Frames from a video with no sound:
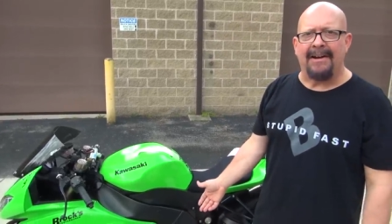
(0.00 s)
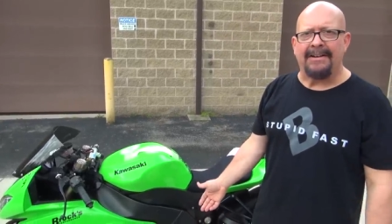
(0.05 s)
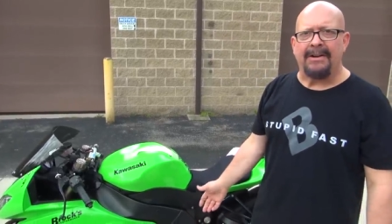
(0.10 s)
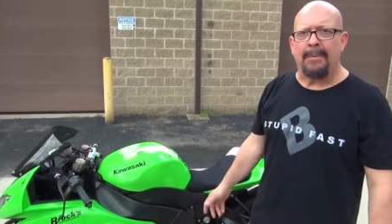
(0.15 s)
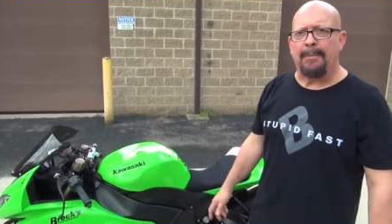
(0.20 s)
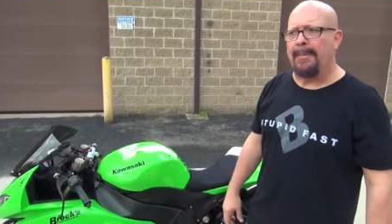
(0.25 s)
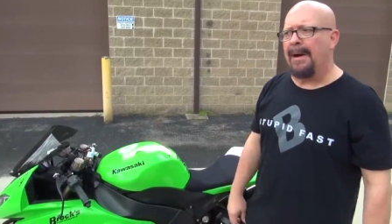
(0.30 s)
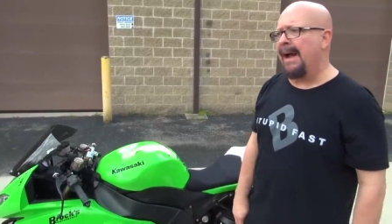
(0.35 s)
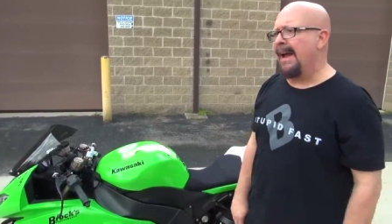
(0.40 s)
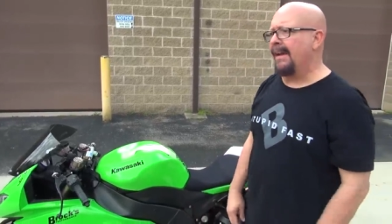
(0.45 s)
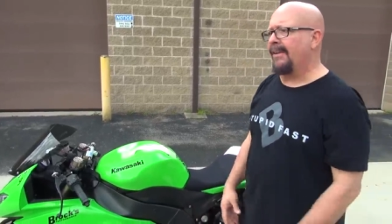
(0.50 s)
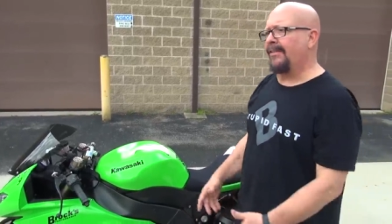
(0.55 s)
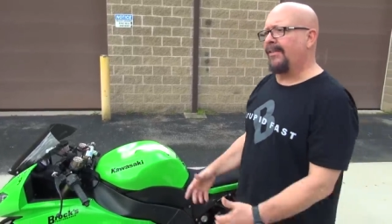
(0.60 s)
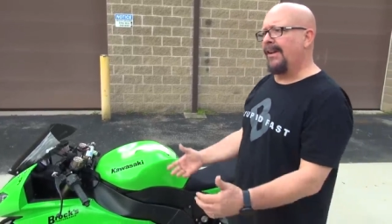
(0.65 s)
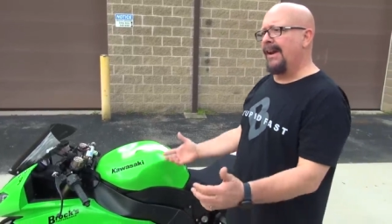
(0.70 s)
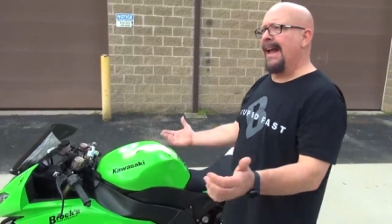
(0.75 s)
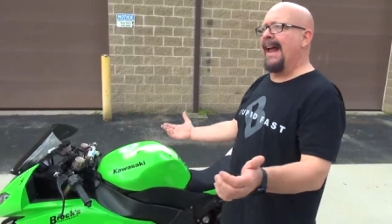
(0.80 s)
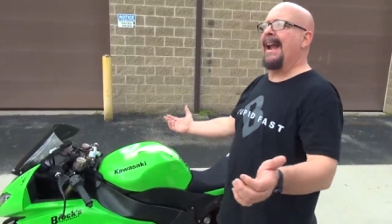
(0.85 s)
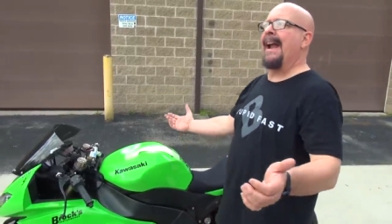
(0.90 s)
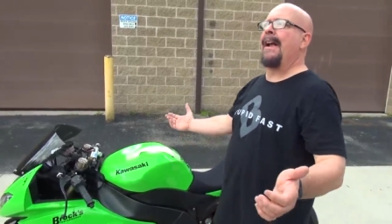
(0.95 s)
on your bike,
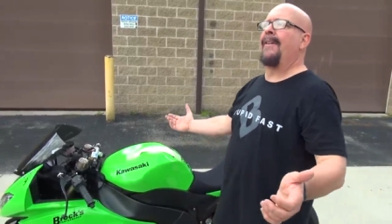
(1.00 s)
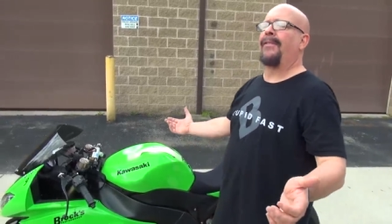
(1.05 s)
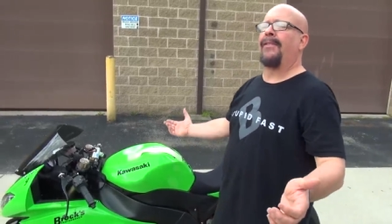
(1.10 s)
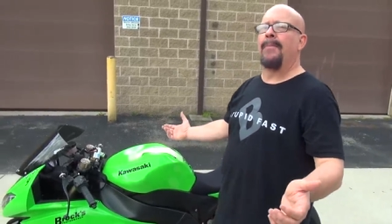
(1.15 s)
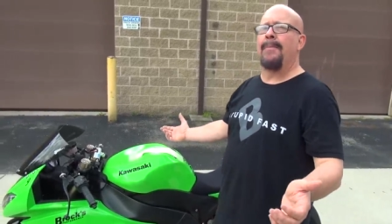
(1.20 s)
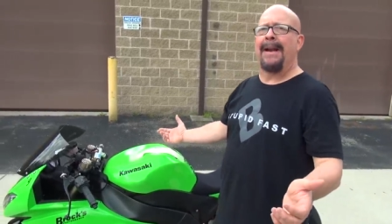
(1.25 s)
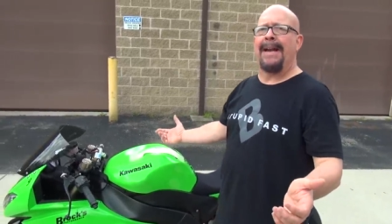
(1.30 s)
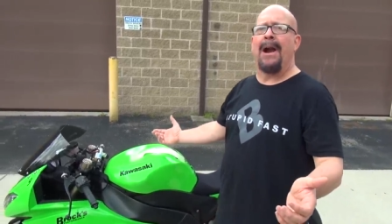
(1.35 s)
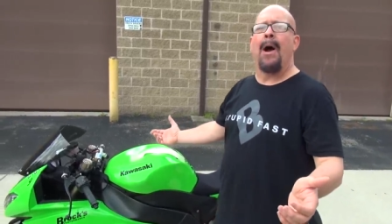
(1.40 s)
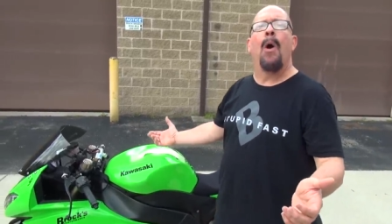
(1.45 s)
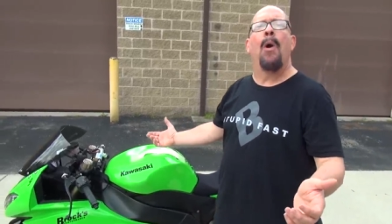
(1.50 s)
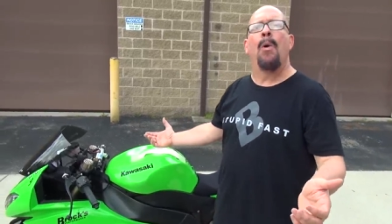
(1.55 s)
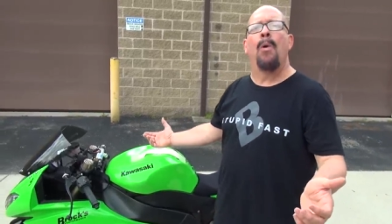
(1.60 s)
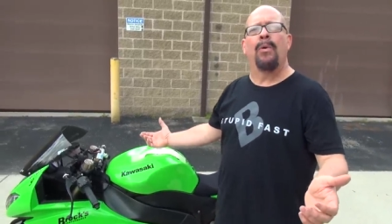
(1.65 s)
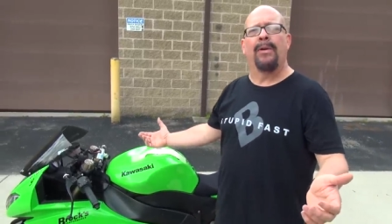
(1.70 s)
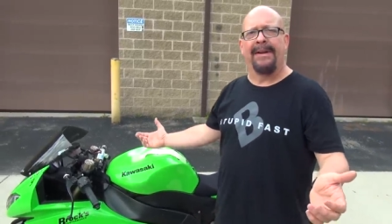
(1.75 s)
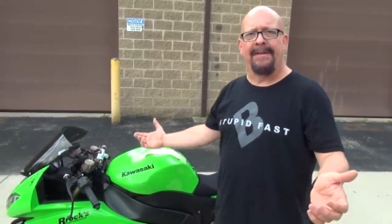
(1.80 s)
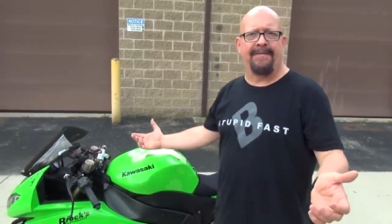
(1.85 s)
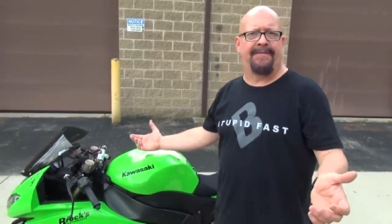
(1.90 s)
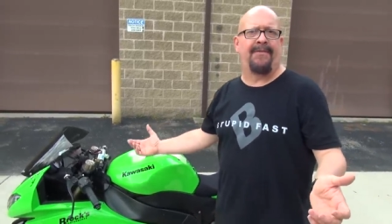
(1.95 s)
so you got to have somebody
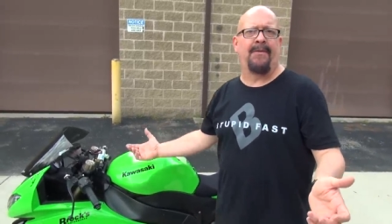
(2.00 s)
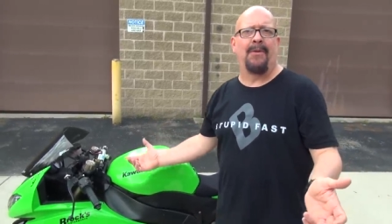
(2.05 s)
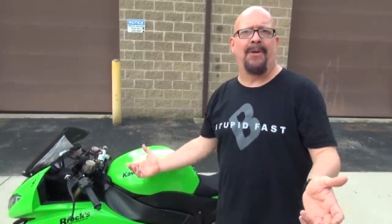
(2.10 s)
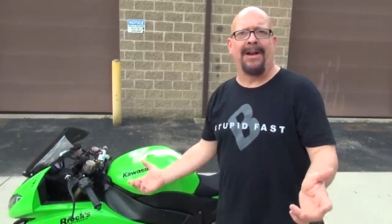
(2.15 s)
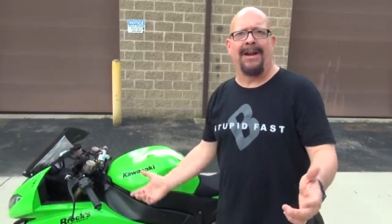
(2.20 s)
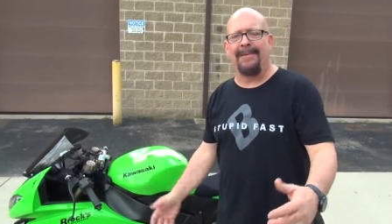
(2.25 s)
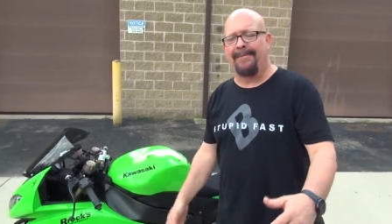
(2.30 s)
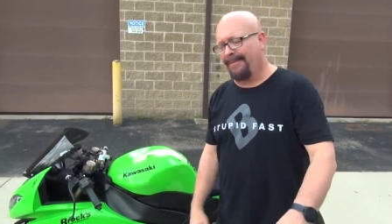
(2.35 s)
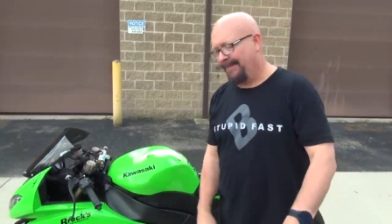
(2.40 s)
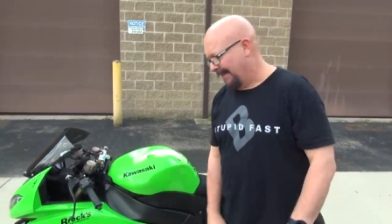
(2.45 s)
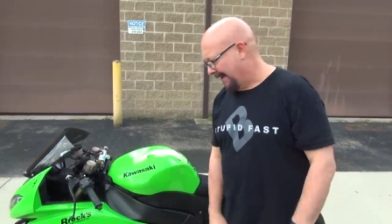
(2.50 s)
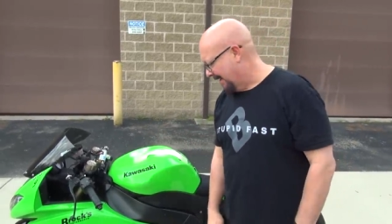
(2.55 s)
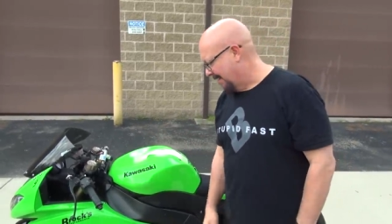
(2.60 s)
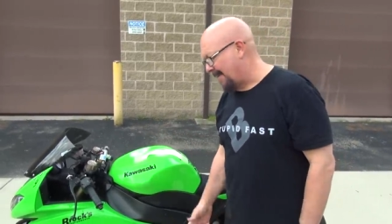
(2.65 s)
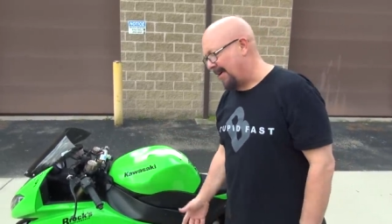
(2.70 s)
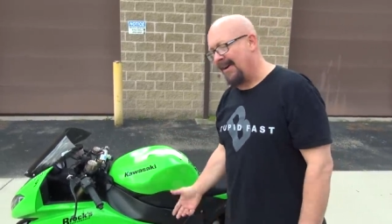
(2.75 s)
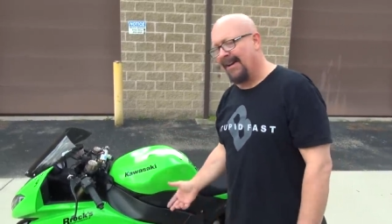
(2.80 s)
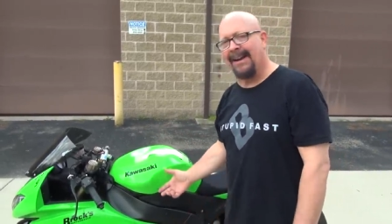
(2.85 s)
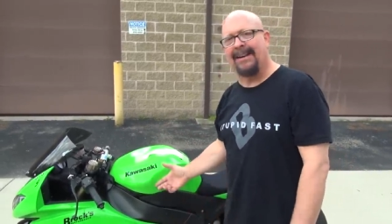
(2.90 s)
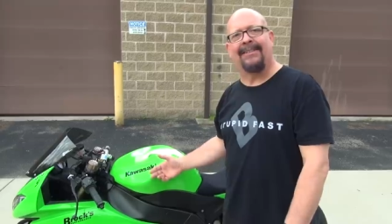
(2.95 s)
hold it for you.
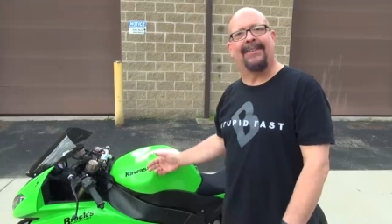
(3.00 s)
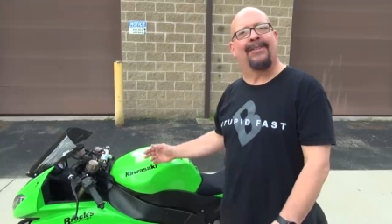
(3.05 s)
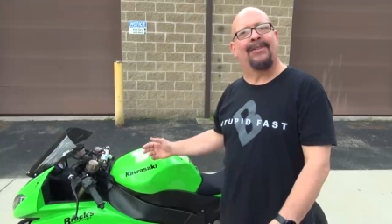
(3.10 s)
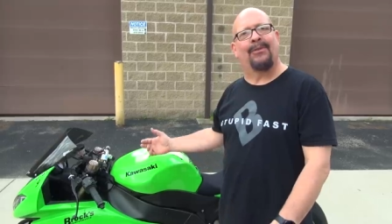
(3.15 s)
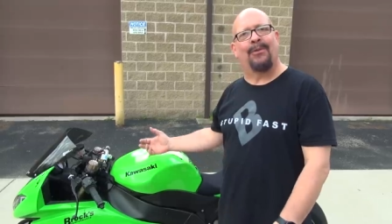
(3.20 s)
Come on, it's a